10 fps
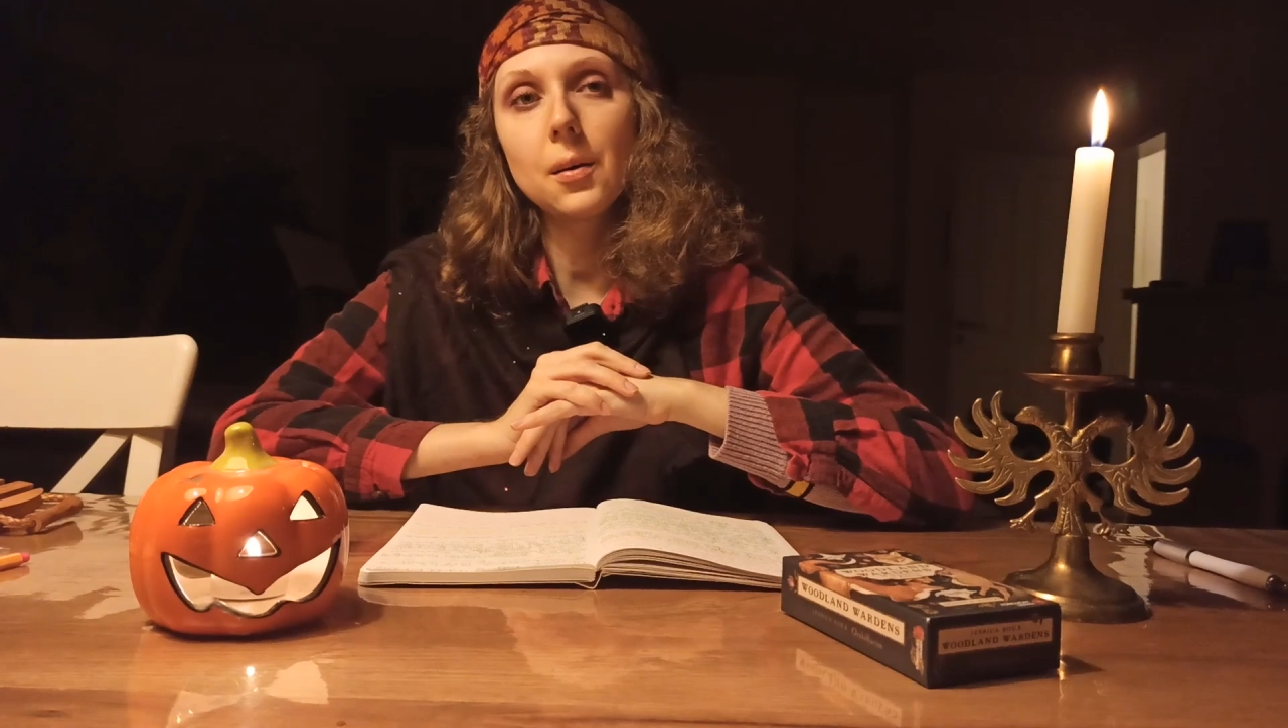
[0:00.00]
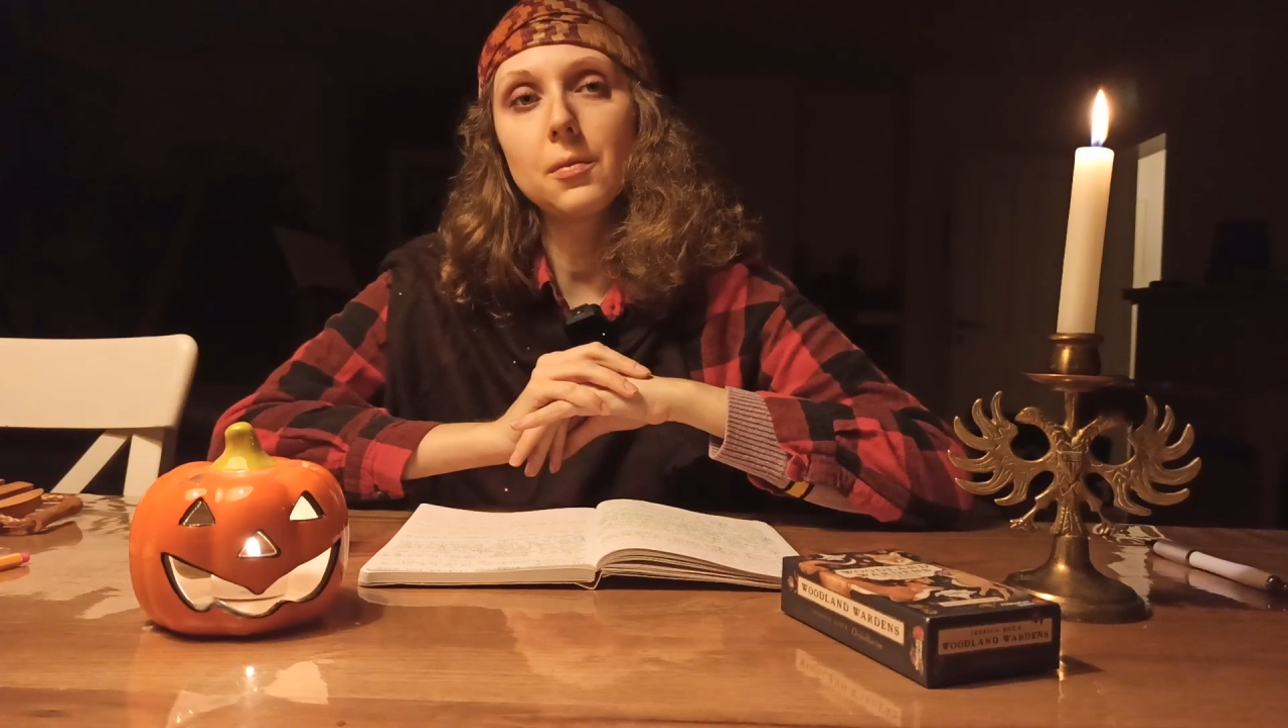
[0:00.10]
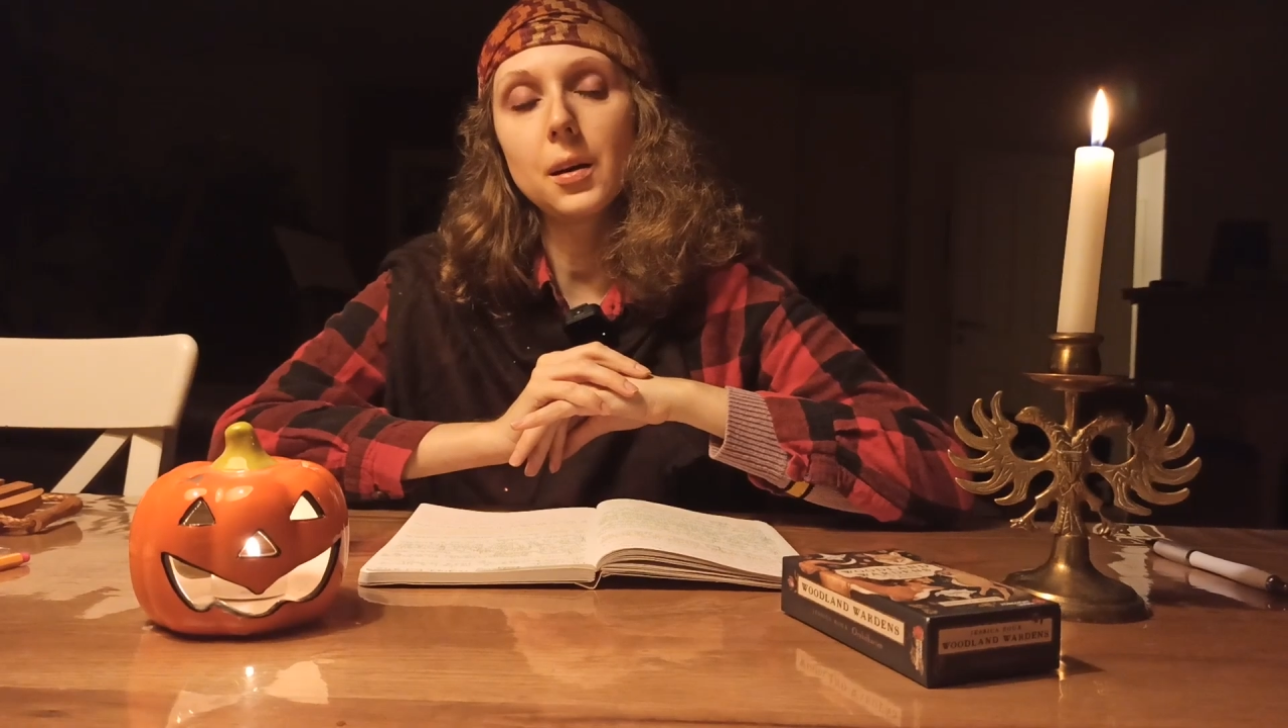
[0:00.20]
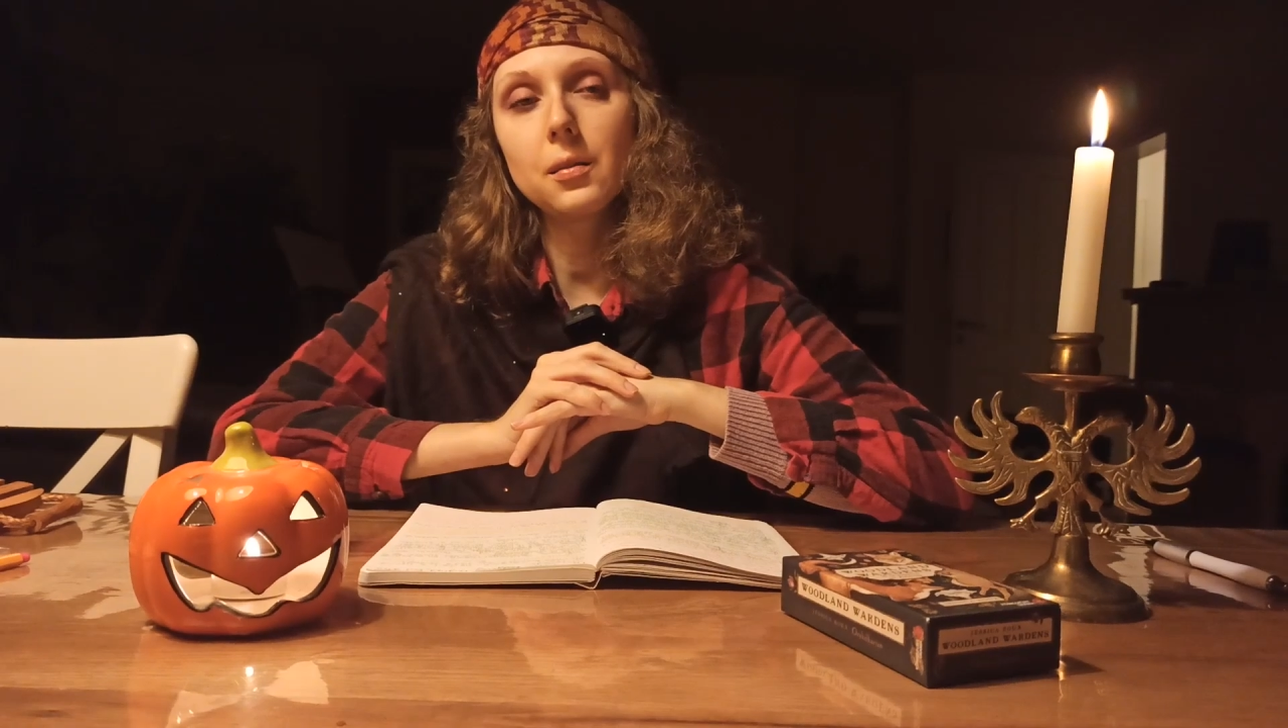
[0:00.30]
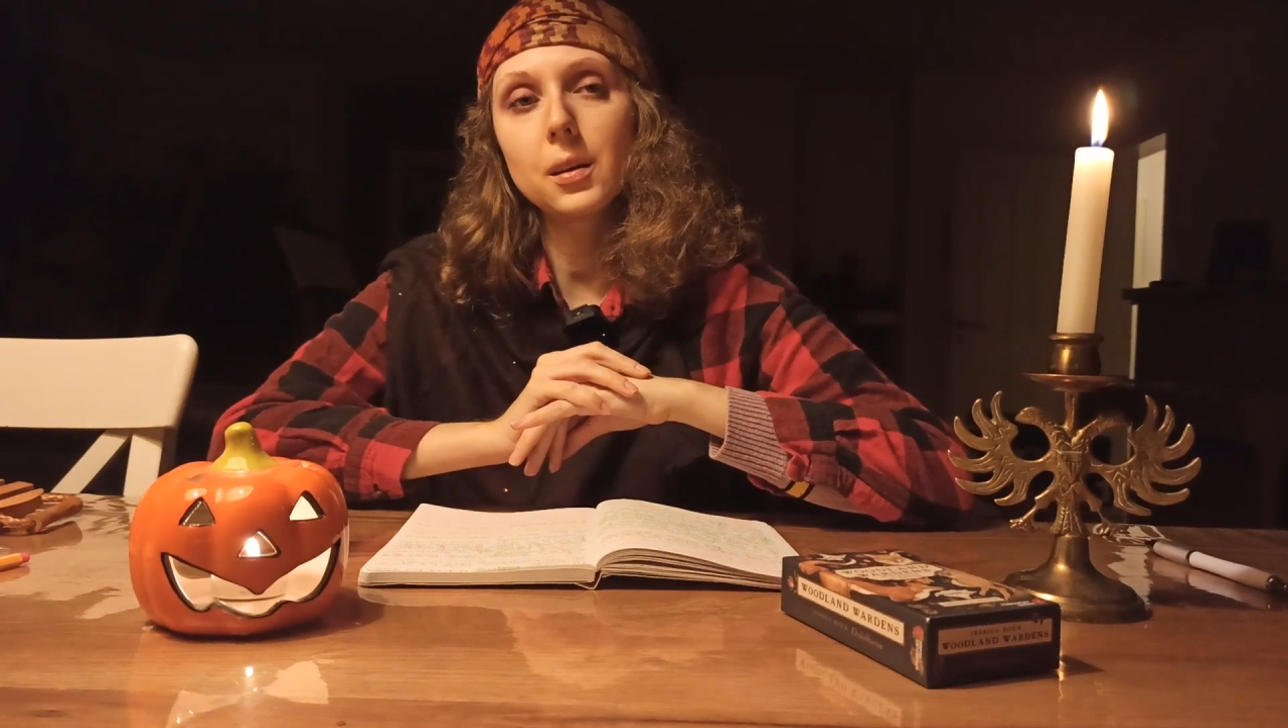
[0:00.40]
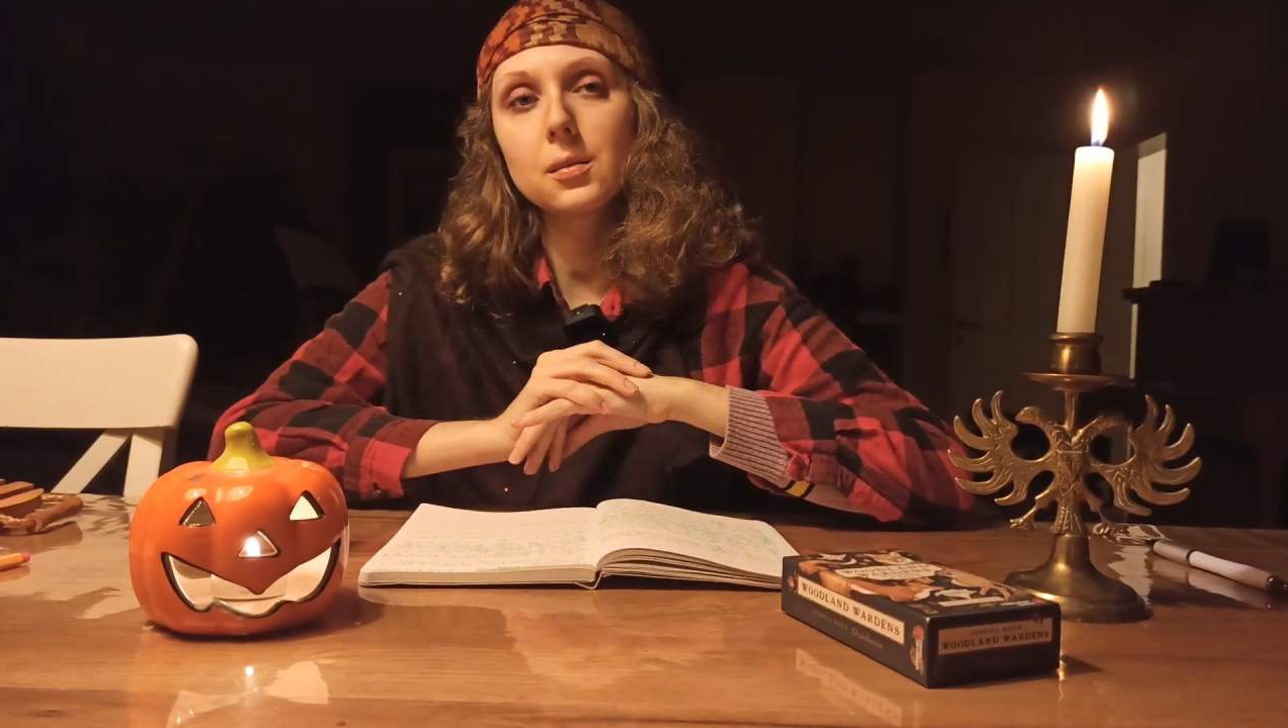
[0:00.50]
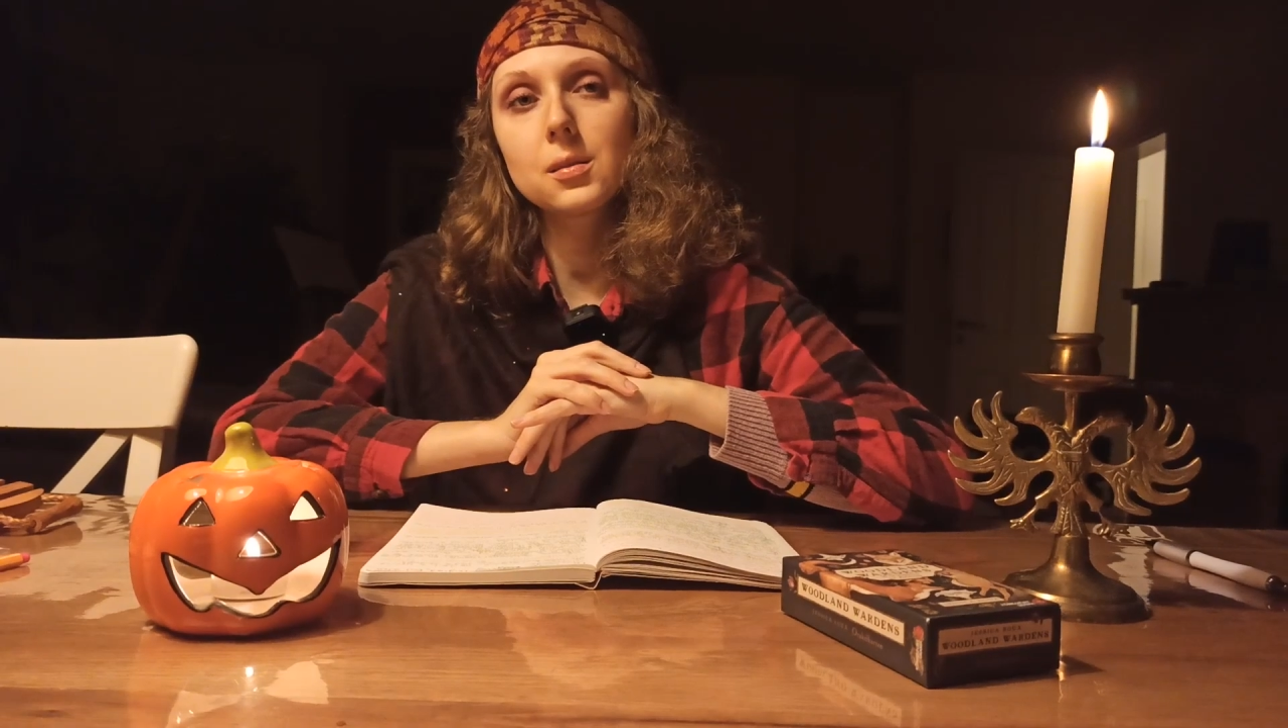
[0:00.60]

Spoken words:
a very